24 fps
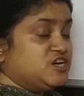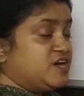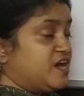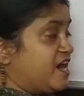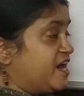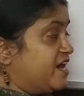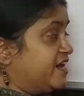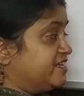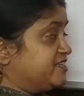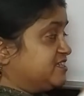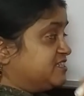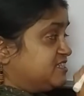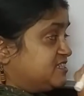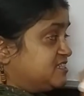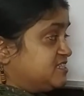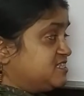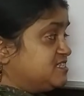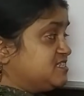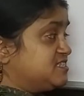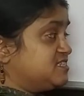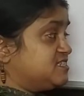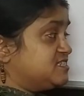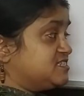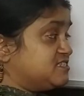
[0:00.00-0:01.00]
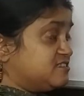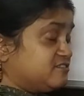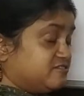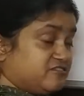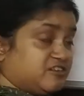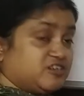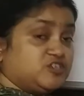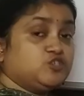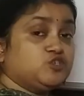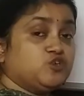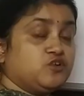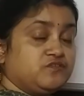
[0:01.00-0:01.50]
and this is
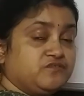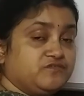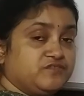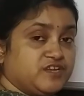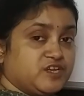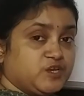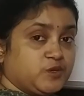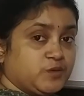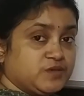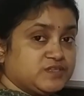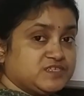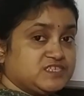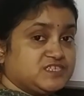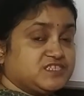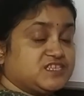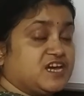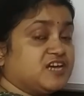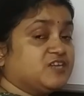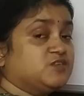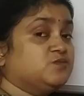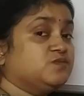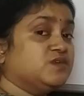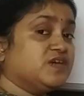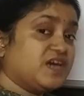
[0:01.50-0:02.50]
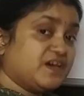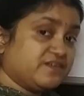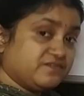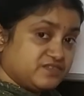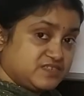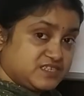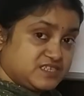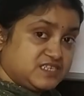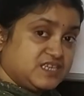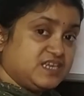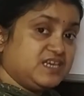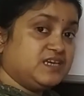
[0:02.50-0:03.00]
threshold frequency that we have
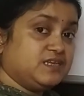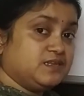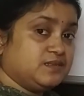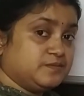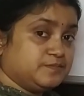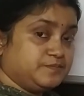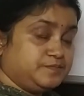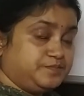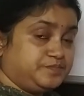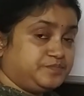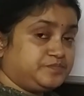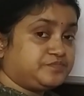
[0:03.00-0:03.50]
seen